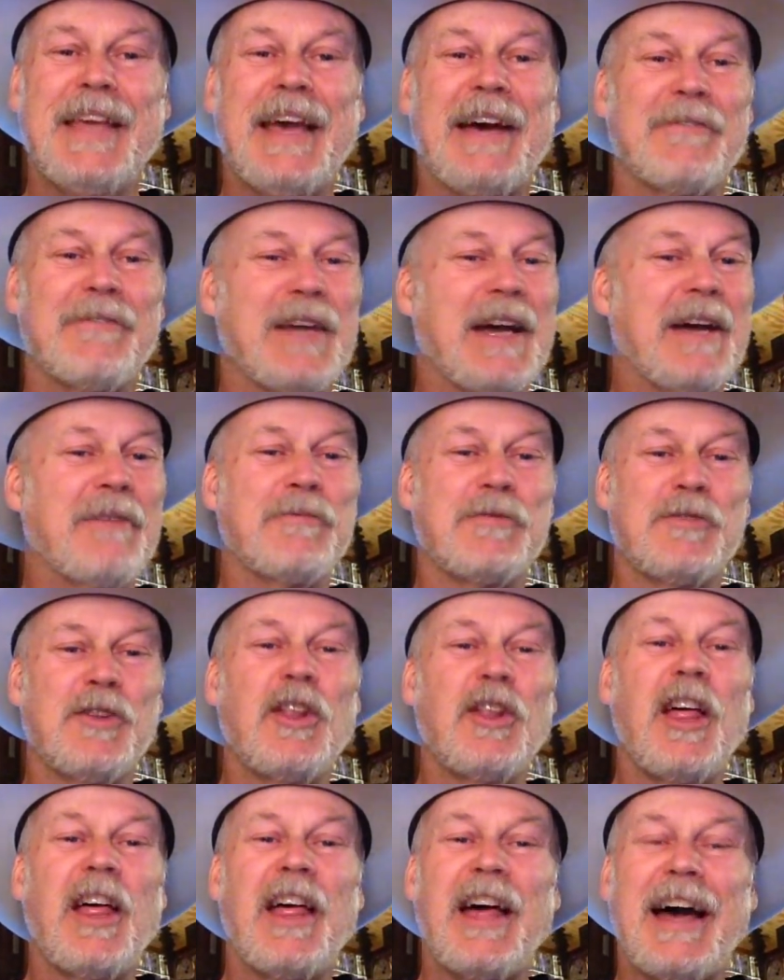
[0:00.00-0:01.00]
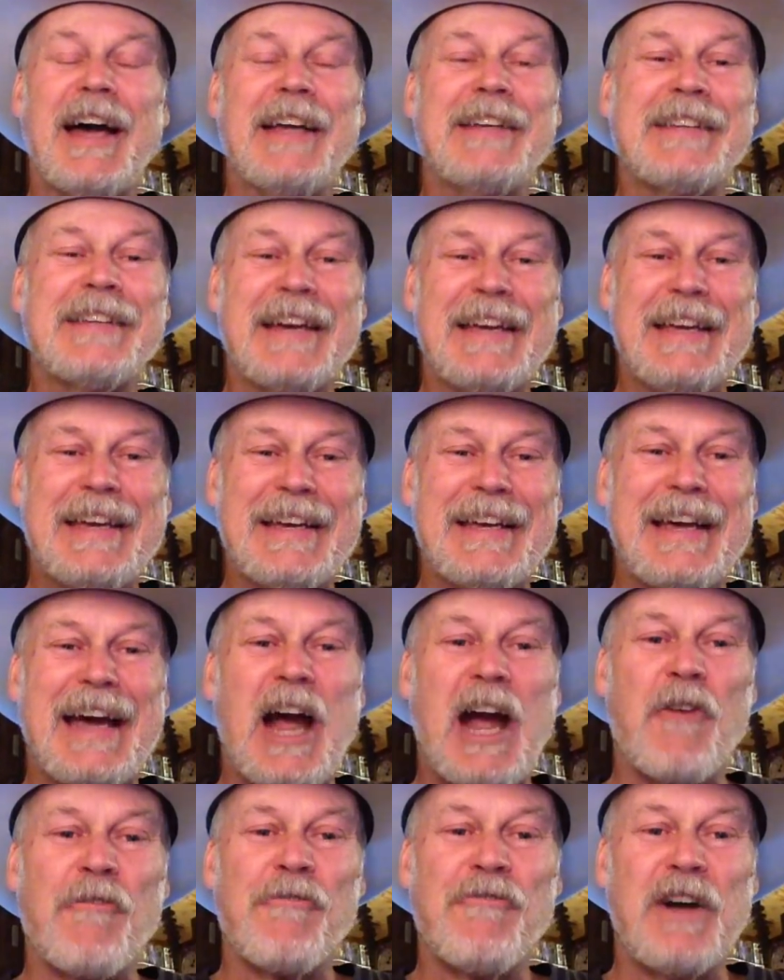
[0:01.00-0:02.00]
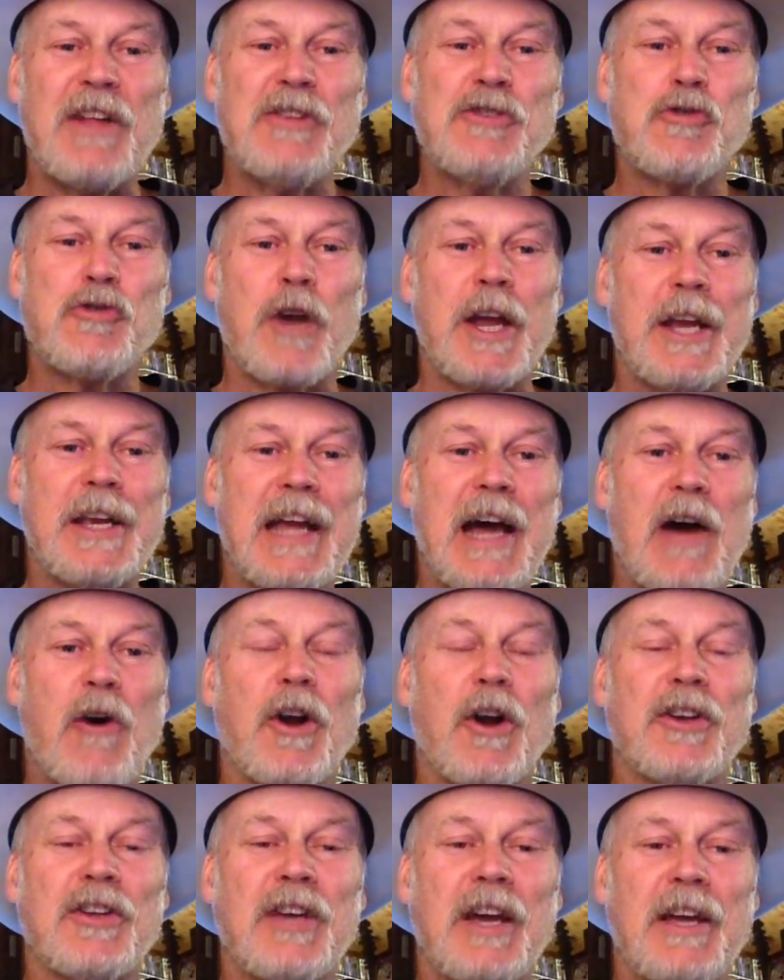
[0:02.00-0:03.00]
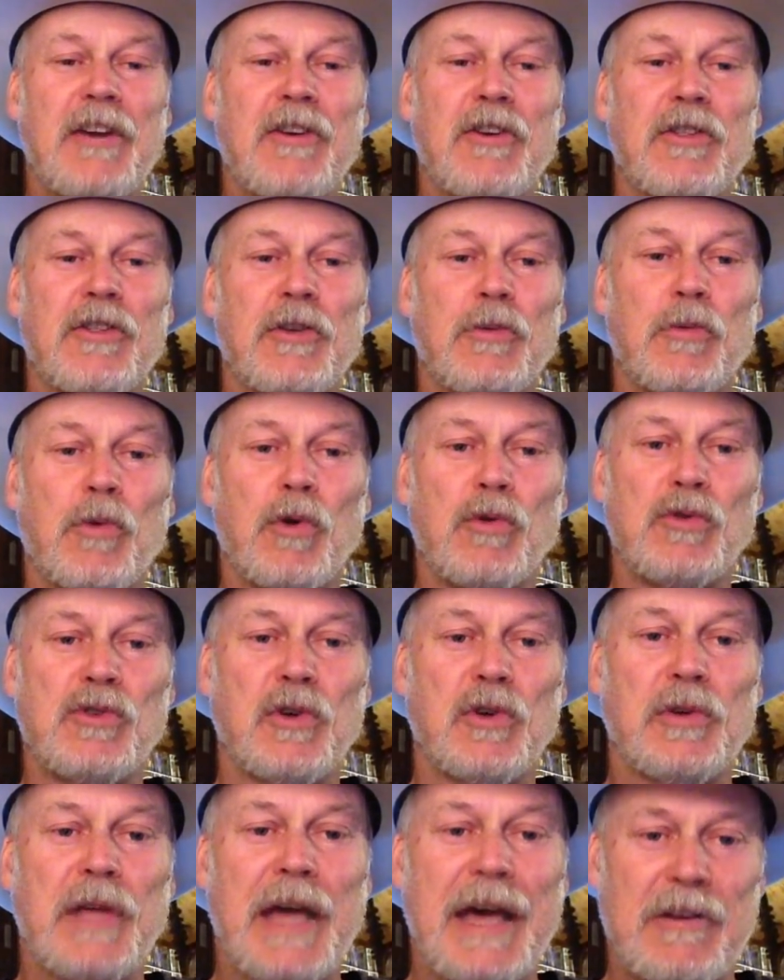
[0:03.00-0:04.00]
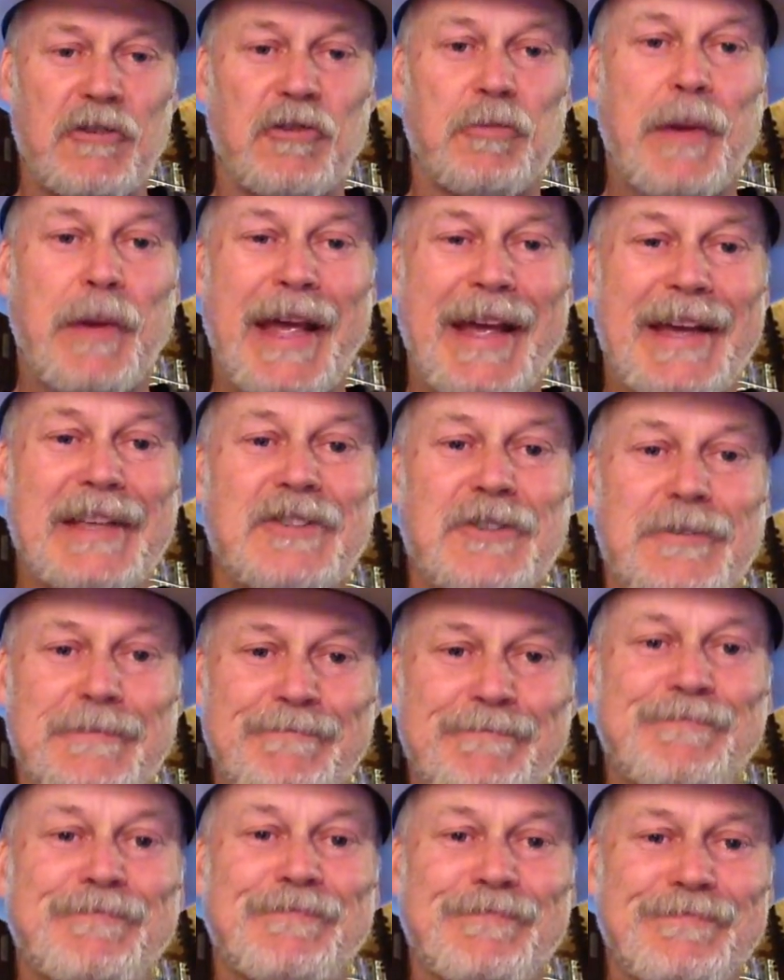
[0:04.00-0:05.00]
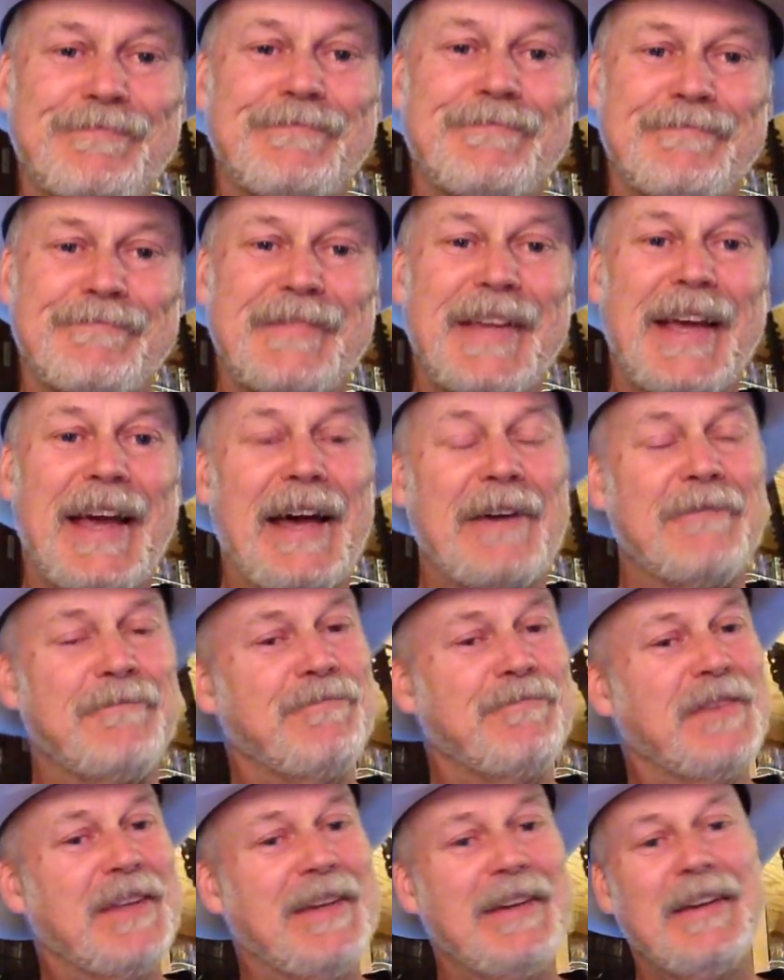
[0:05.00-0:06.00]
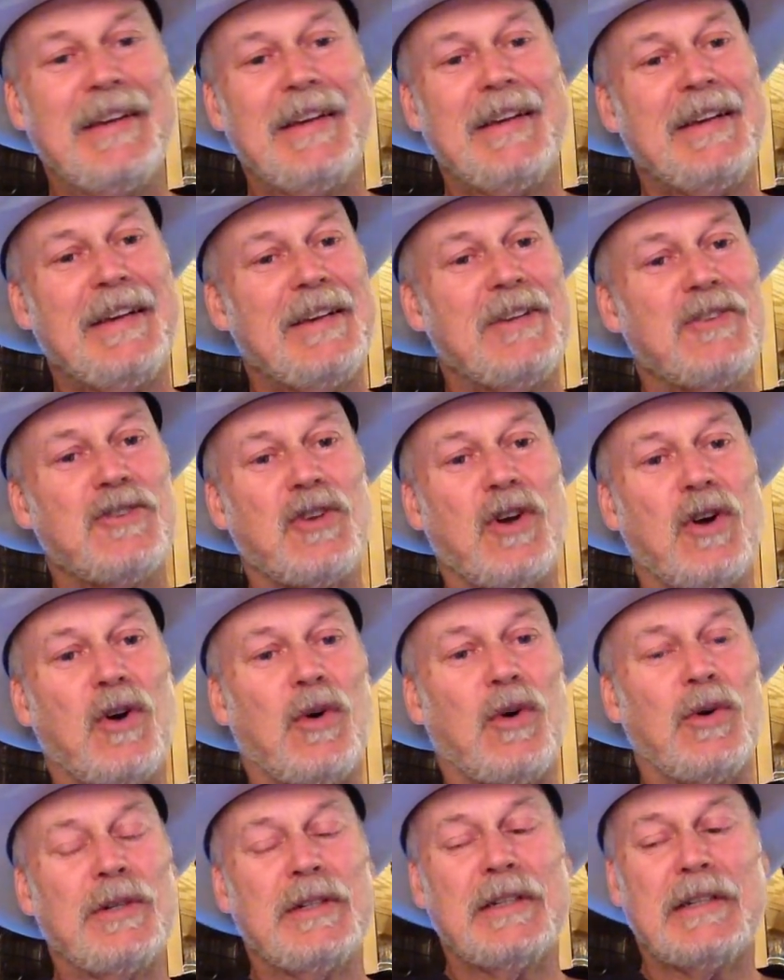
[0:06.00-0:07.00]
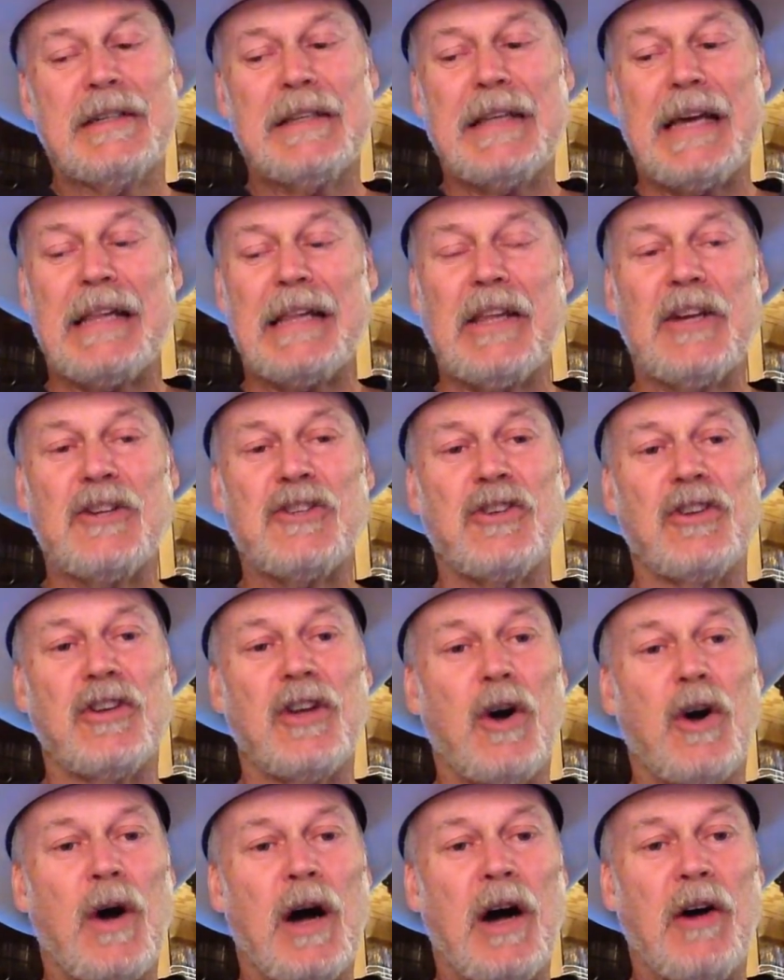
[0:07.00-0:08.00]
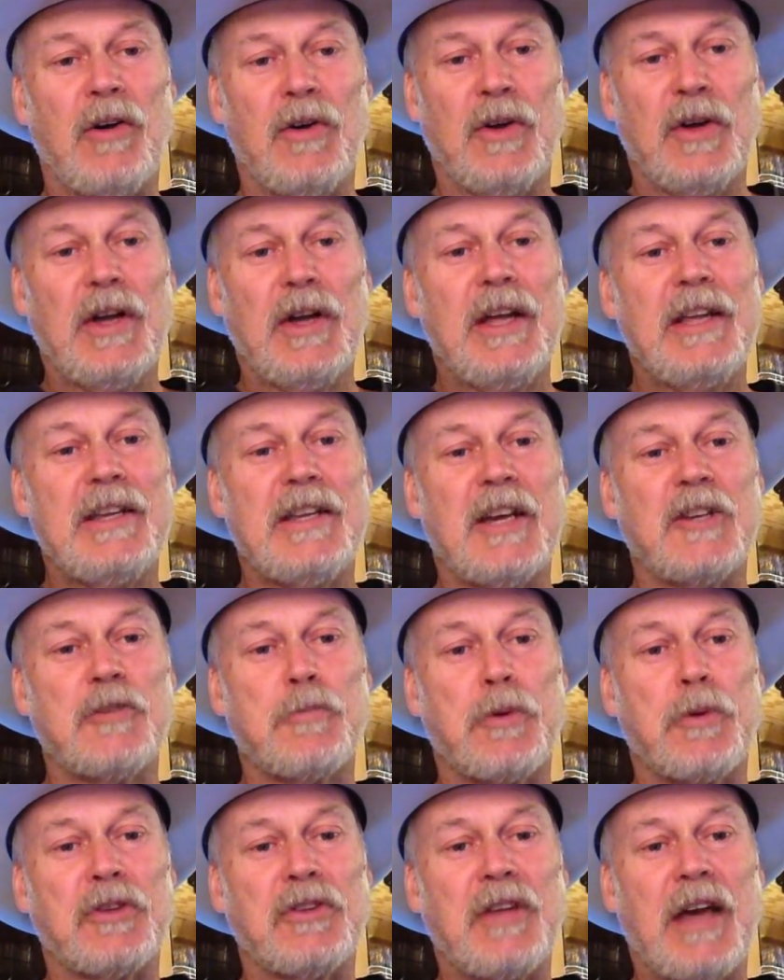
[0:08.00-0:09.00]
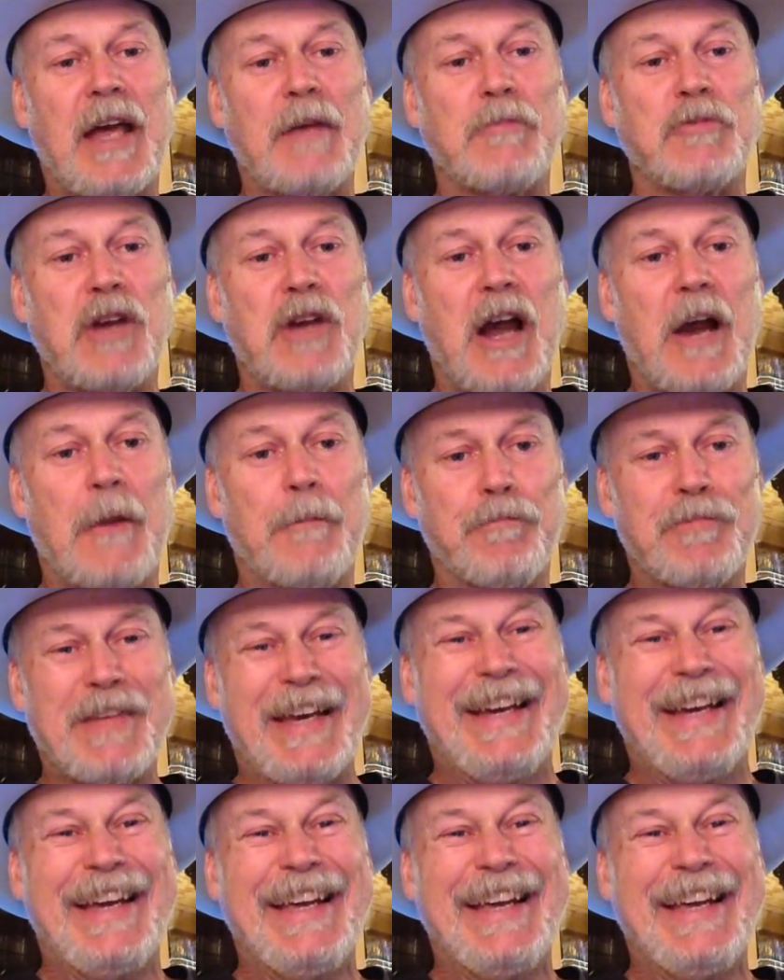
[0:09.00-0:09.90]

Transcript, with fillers: yeah, I, I tell you, our funds right now are tighter than Rosie O'Donnell's pants. Yeah. So that lets you know how desperate times are.